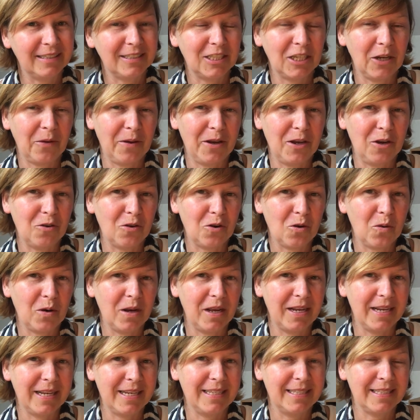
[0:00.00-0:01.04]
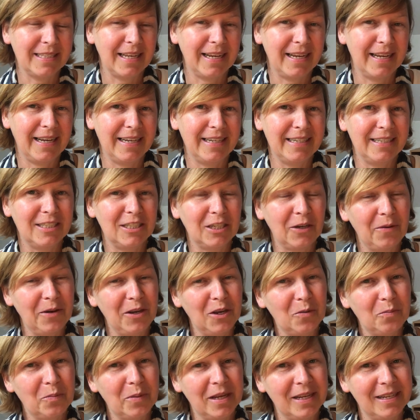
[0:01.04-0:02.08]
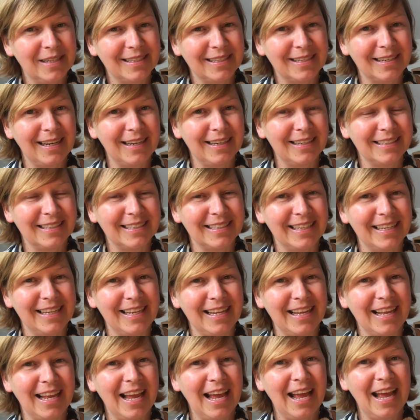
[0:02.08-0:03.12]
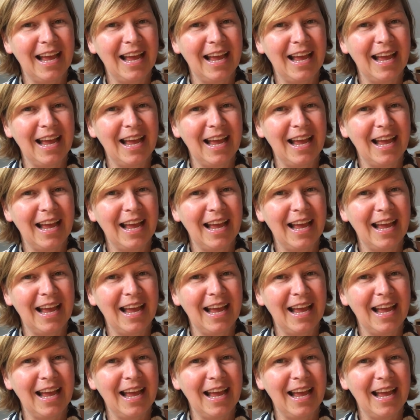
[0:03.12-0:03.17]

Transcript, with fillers: showing your quirky side, showing your personality.